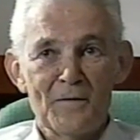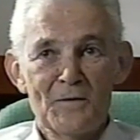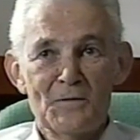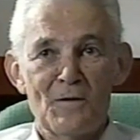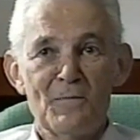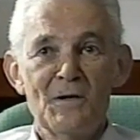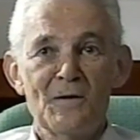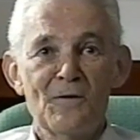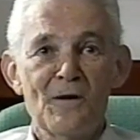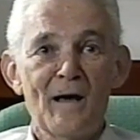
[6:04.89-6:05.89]
you suddenly begin
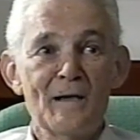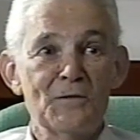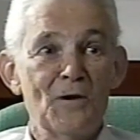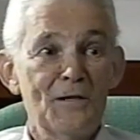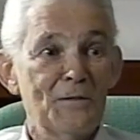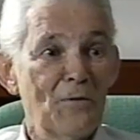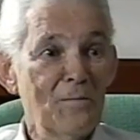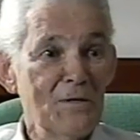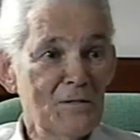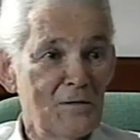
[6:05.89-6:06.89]
to realize, gosh, I'm going to
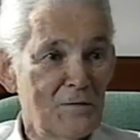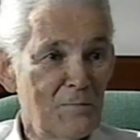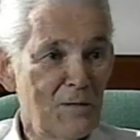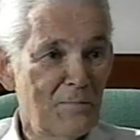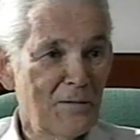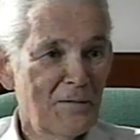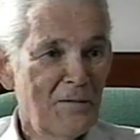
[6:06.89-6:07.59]
miss these people.